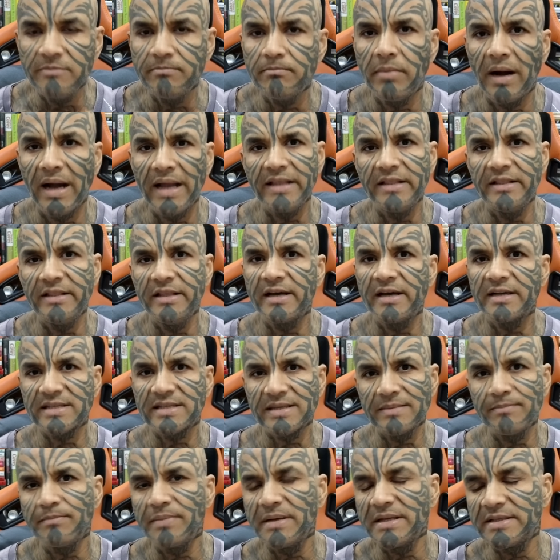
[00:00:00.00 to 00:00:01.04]
by their
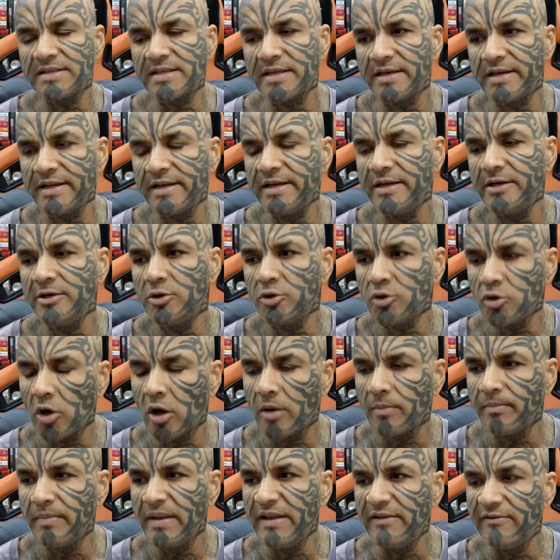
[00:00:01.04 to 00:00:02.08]
simplicity. Do
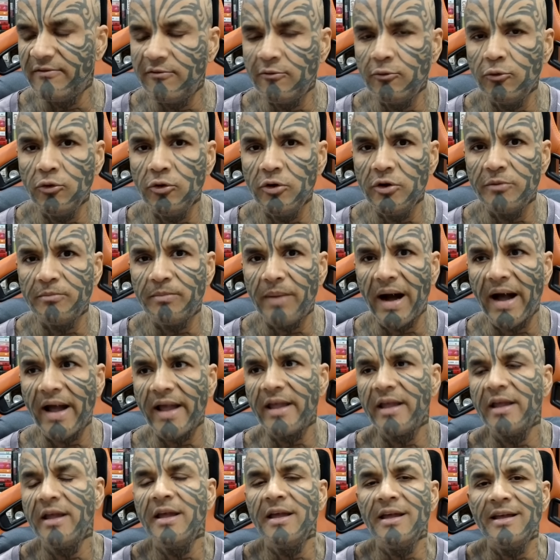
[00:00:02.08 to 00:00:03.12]
not be fooled by
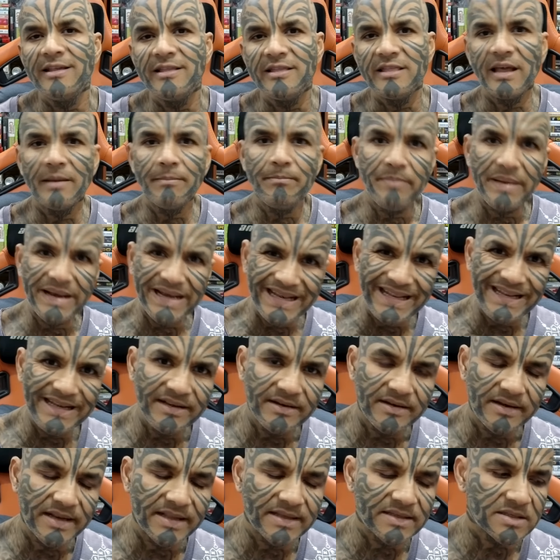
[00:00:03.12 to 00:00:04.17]
their
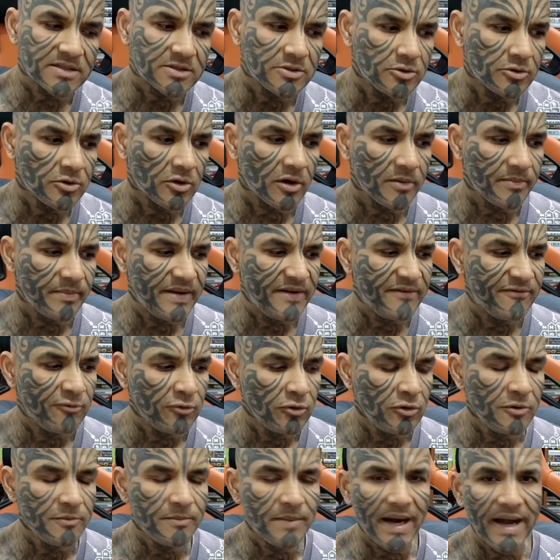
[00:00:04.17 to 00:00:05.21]
petiteness. Do not be
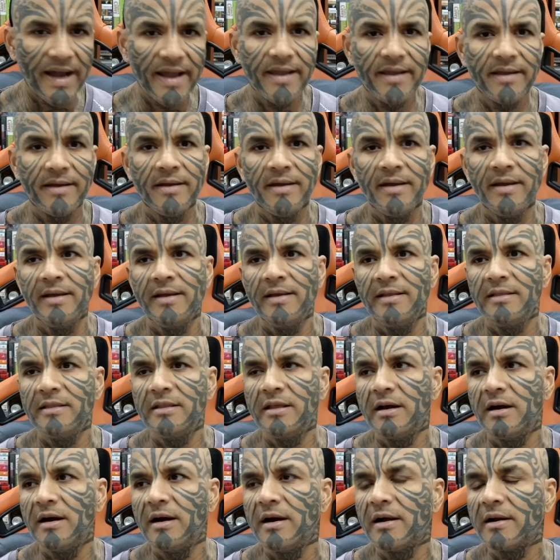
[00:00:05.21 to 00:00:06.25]
fooled by
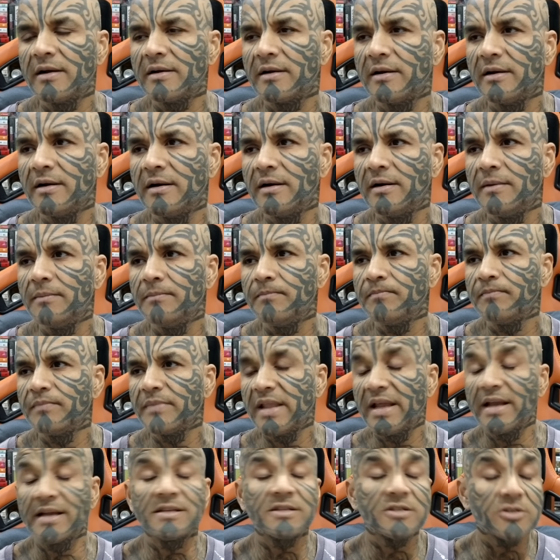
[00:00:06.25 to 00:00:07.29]
their um,
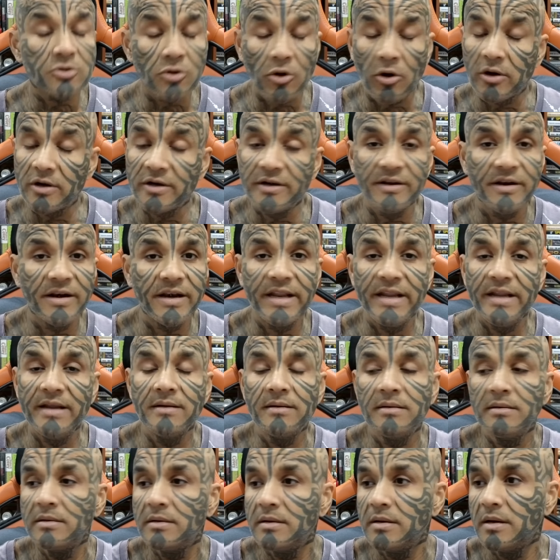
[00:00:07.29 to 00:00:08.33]
extraordinary
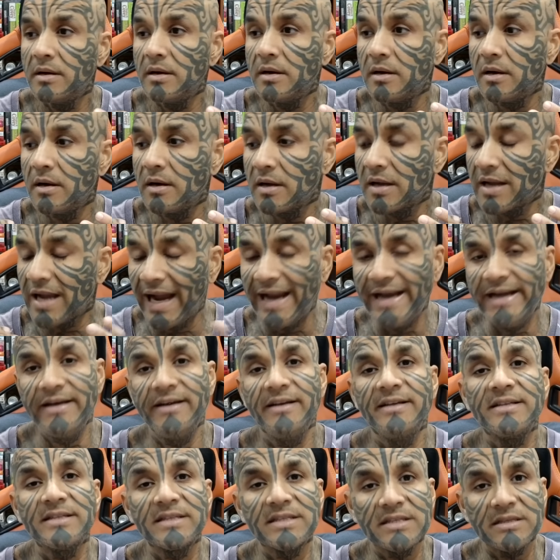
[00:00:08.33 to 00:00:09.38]
Uh,
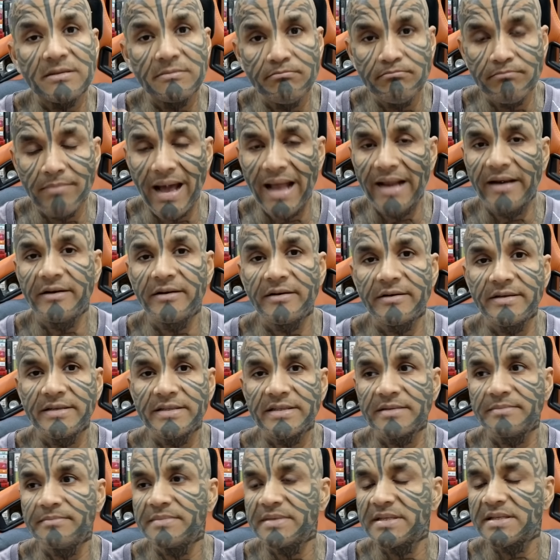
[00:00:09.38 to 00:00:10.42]
kindness,
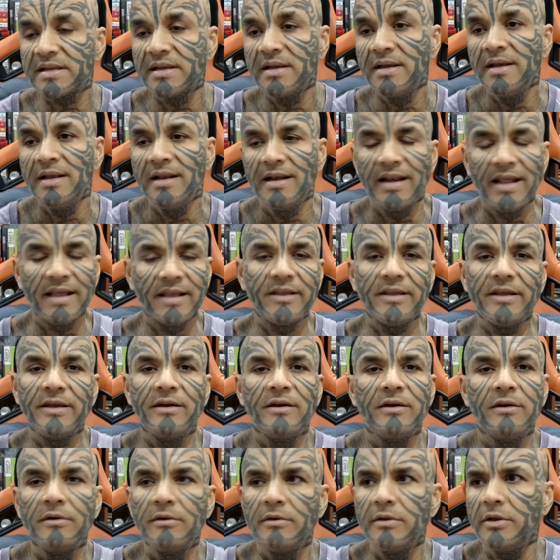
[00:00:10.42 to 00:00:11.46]
mannerisms, like,
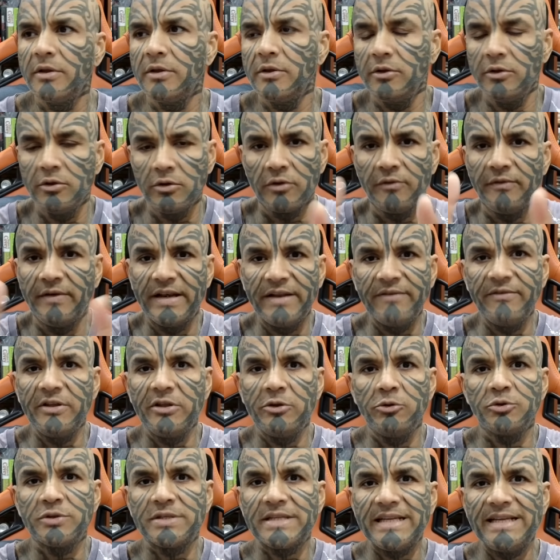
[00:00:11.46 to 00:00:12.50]
uh, you know, whenever
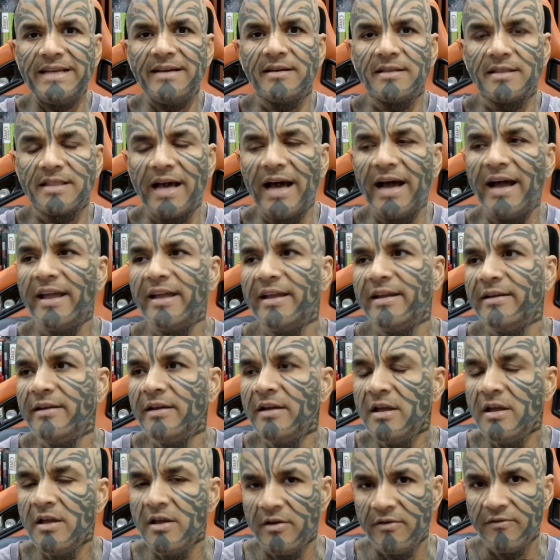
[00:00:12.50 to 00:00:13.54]
you see a Thai
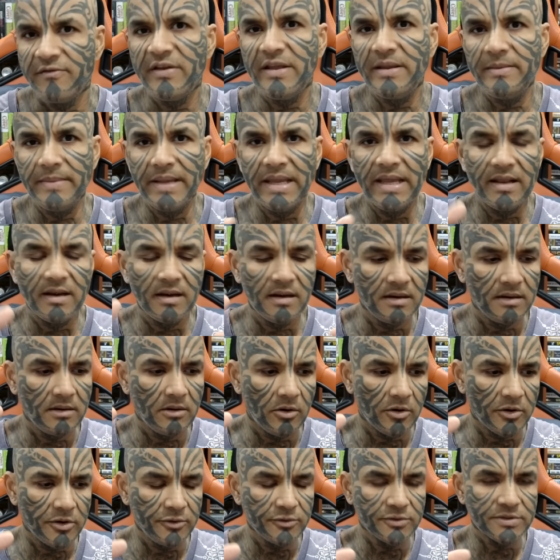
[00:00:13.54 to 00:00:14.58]
female
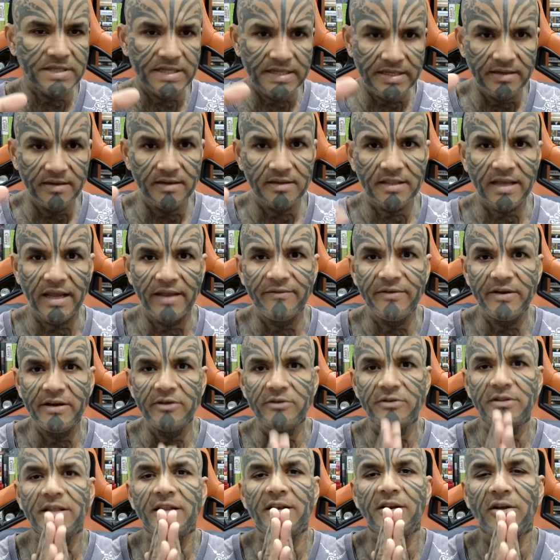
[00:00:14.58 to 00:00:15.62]
or you see a Thai
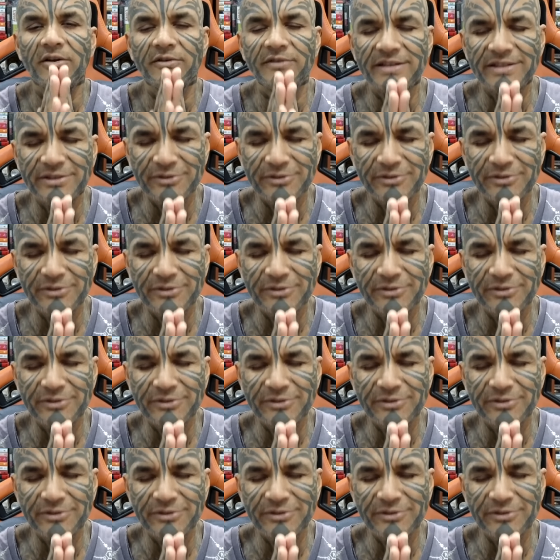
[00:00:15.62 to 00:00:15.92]
video, they'll always do